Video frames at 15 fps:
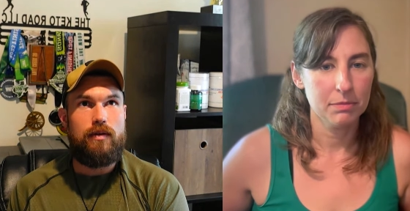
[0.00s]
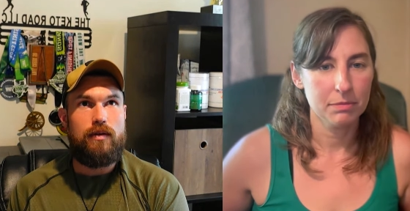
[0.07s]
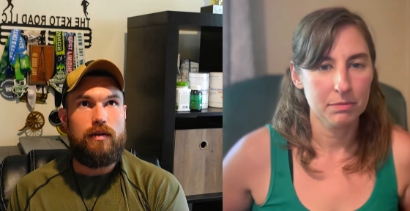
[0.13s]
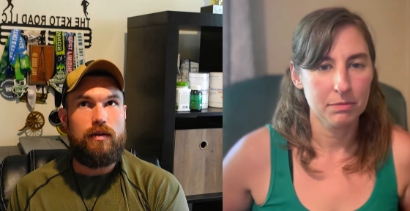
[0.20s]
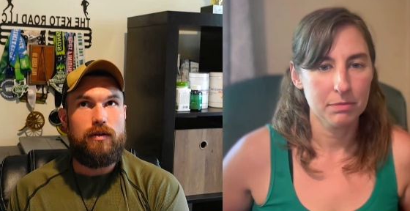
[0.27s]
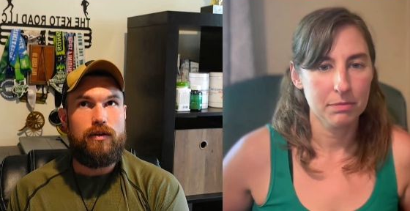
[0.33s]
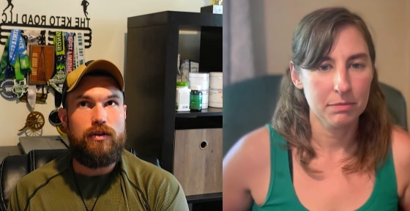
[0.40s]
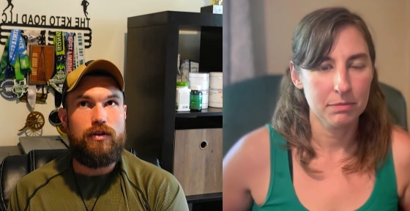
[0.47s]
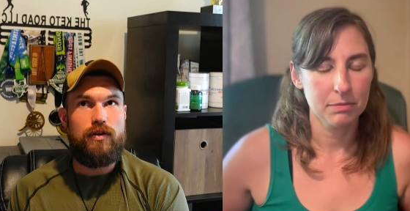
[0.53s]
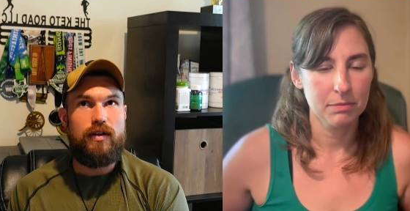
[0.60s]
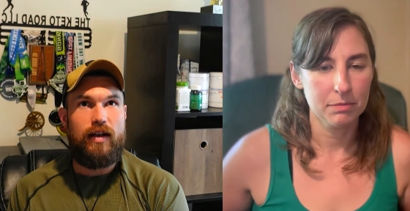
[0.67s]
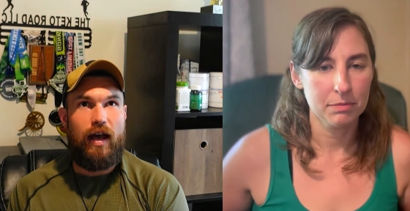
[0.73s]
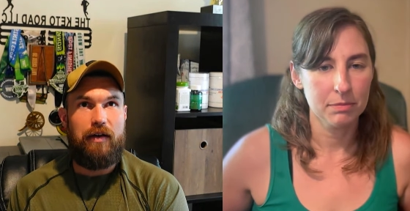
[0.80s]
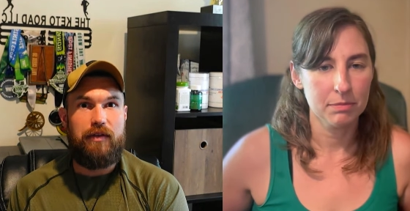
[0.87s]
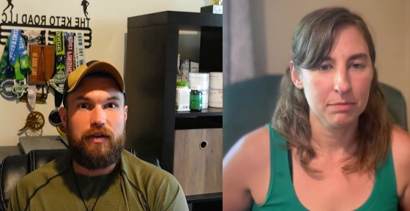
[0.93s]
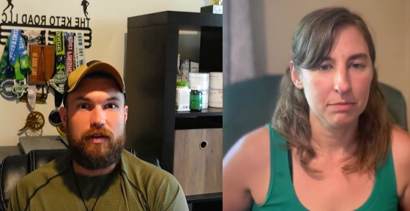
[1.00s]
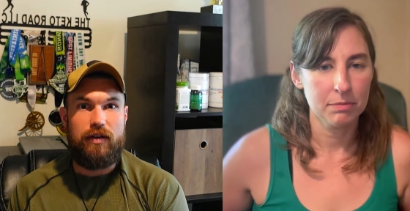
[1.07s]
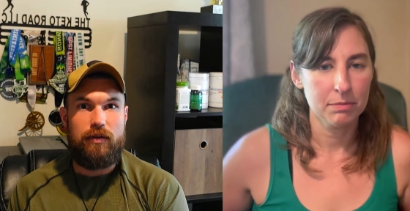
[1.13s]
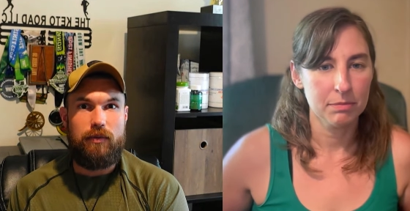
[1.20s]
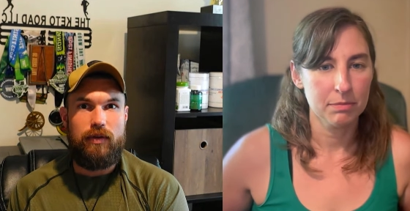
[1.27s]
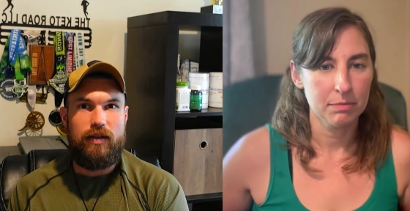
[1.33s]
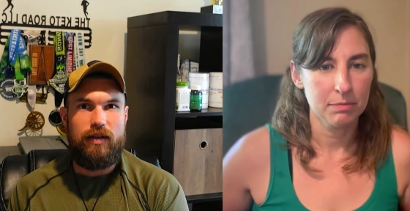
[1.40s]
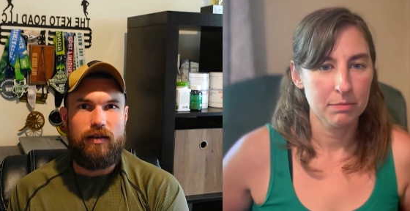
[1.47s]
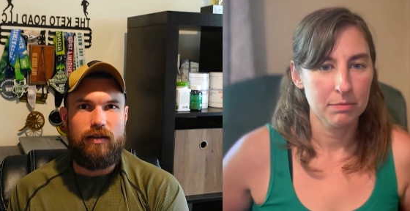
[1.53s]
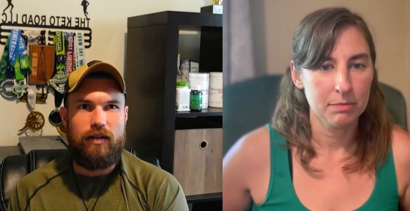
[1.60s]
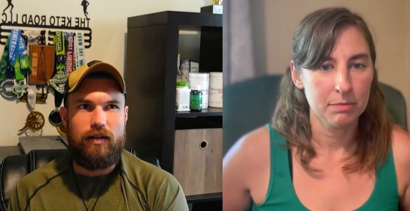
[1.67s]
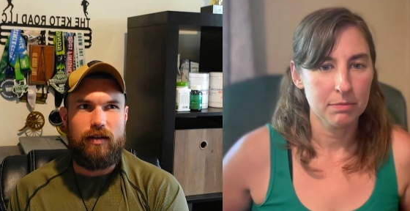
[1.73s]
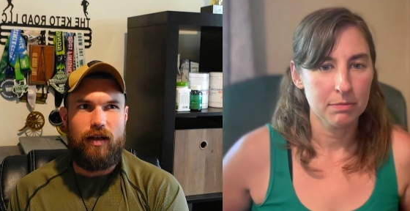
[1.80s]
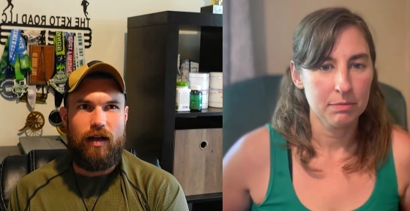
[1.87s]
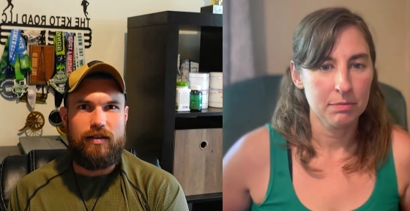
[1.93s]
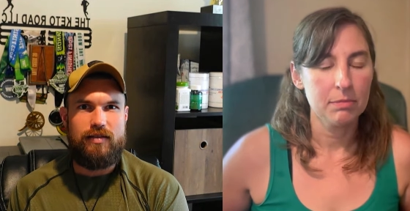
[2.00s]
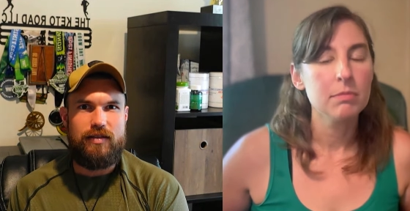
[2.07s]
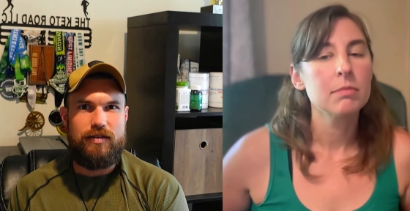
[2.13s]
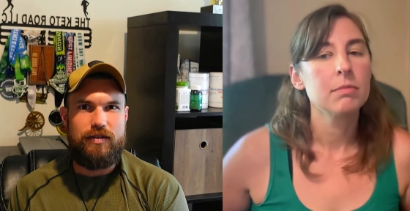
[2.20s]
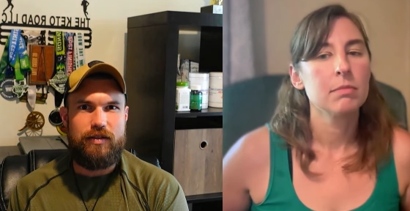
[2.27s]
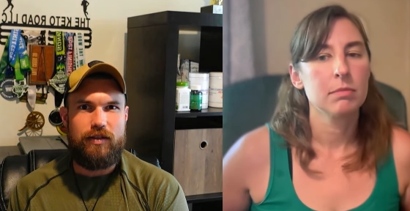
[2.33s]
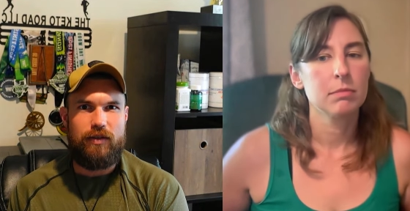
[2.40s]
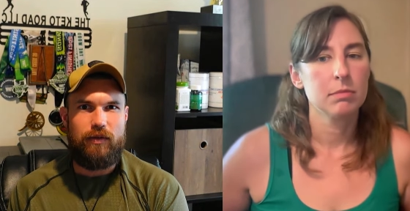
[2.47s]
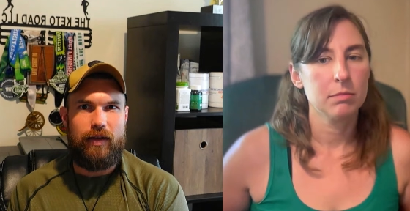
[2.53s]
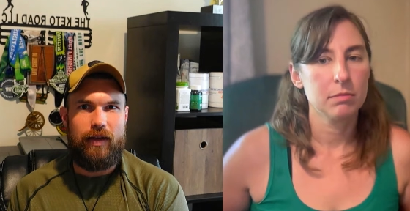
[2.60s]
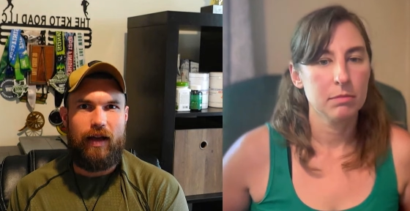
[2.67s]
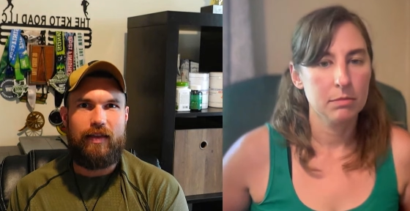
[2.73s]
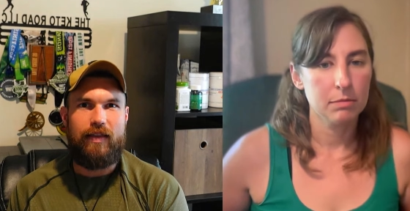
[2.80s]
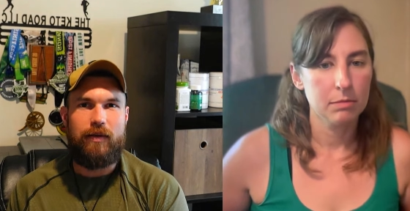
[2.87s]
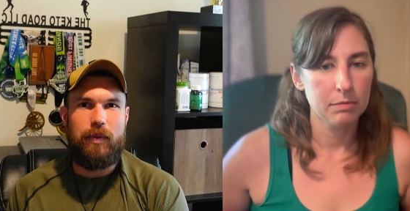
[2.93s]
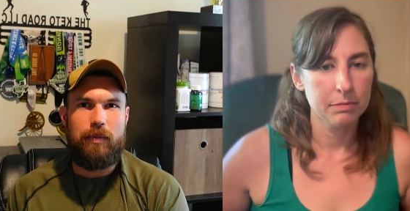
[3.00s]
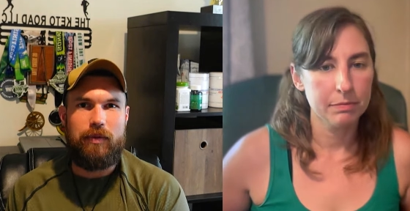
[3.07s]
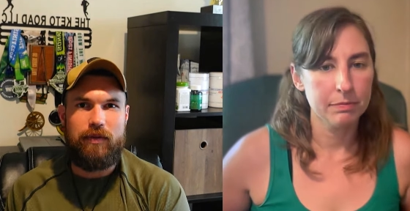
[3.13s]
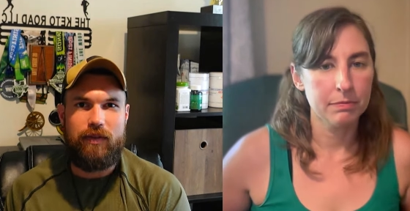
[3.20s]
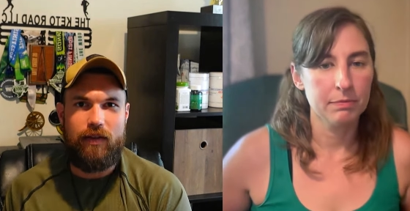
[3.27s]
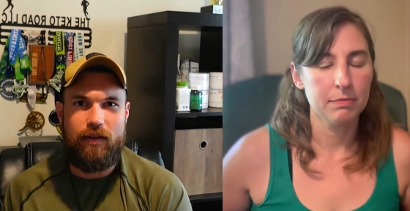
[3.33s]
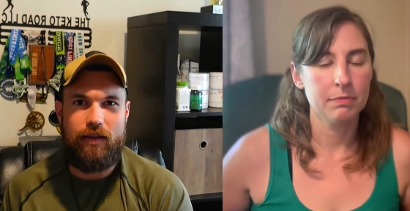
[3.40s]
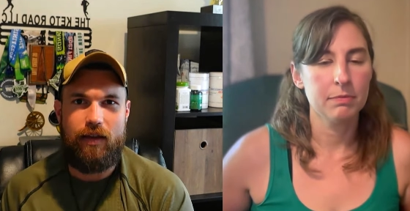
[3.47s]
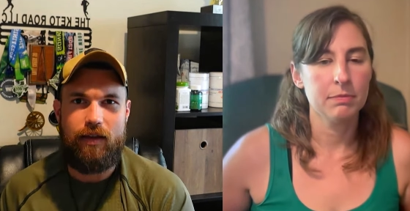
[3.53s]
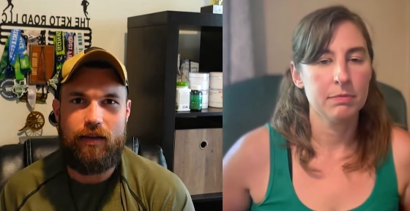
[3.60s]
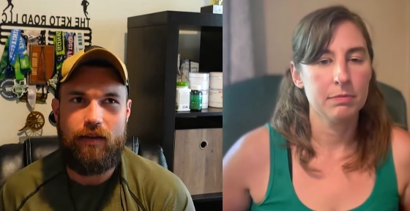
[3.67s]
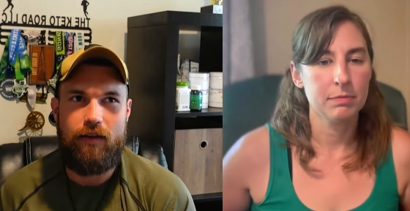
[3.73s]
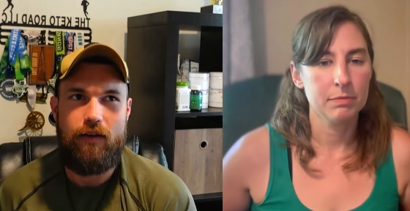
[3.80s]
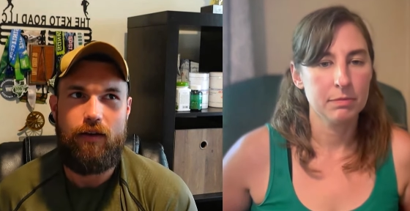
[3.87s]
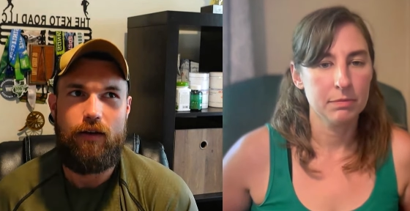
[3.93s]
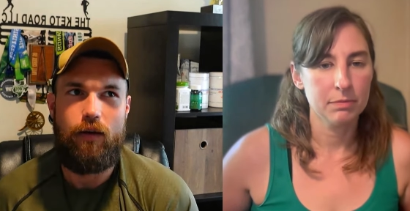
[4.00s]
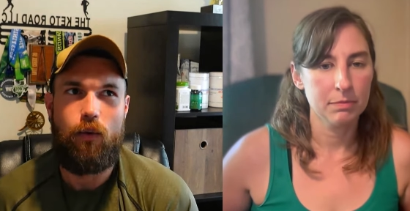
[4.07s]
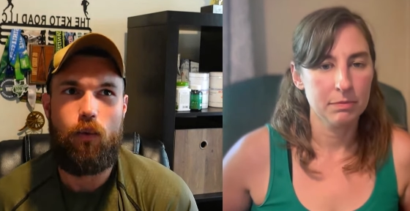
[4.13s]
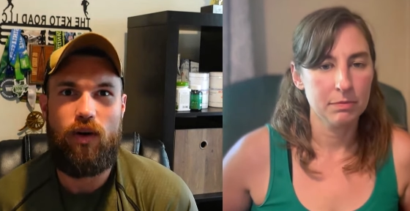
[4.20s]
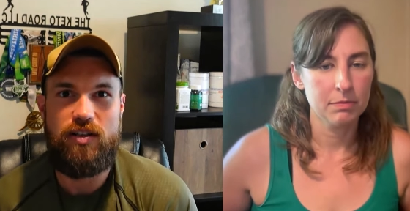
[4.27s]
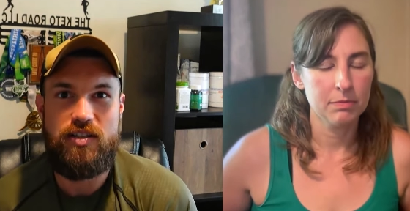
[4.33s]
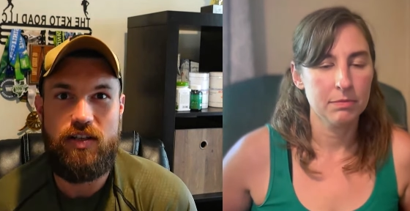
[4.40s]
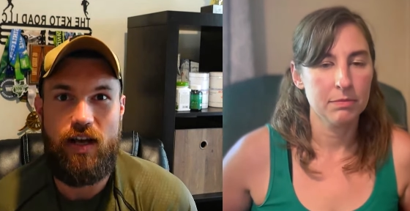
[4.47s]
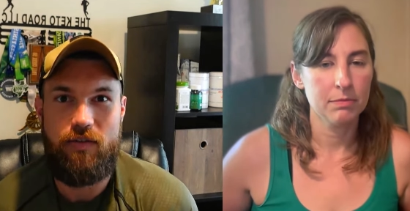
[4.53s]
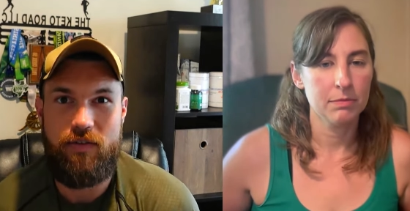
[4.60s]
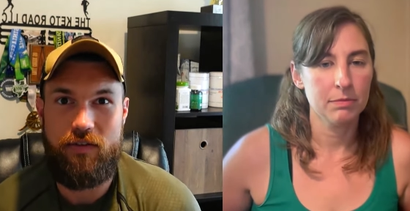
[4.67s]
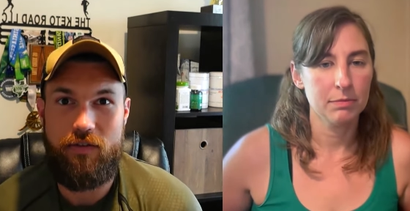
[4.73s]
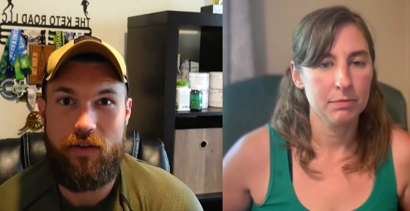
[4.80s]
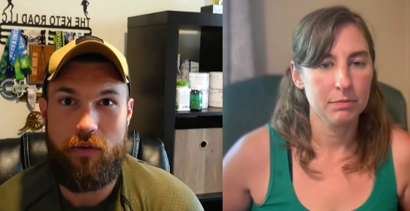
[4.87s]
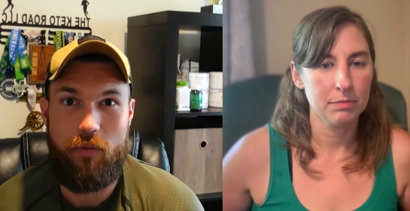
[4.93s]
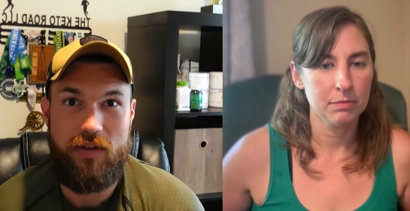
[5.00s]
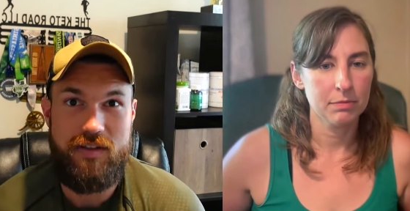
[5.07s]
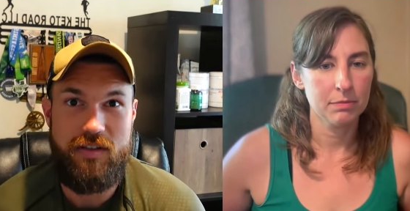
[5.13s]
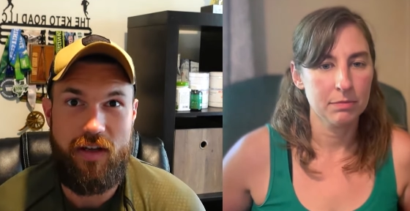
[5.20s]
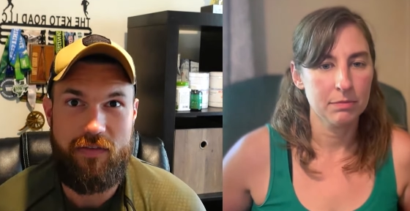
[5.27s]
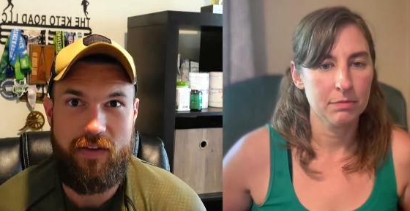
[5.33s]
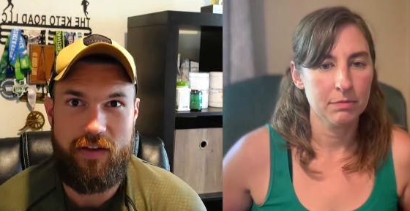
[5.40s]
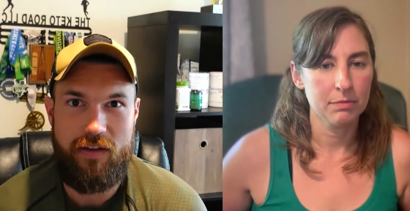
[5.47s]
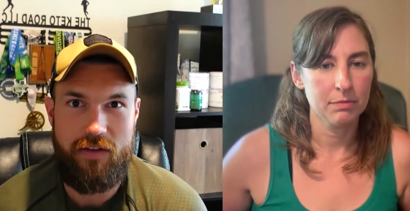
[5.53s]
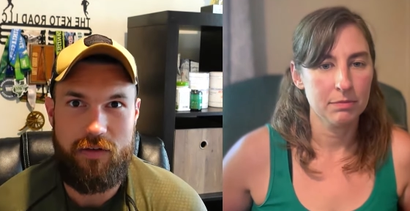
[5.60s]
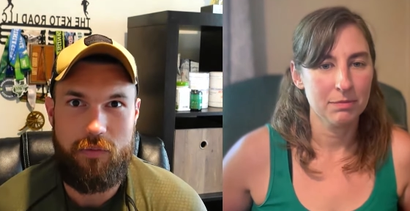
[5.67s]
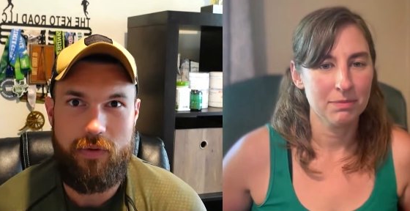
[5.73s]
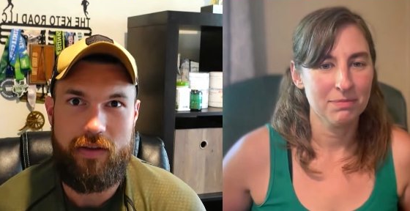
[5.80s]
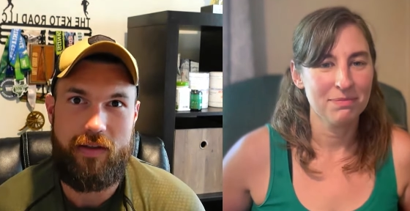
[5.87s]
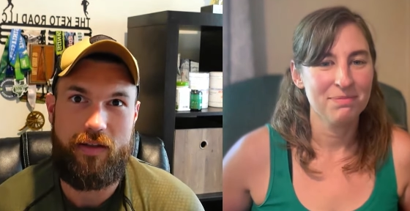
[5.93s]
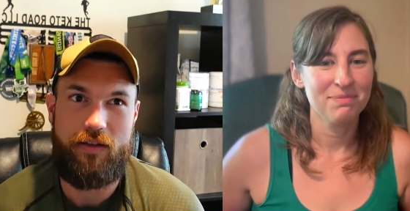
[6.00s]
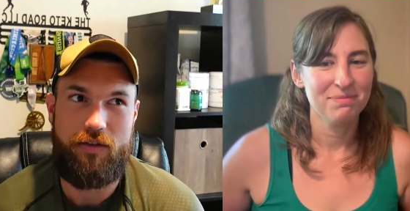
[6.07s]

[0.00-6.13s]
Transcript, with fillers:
Speaker 1: you can have a good week and then not such a good week. I think people think like, once you have it, like once you have that good week, like you,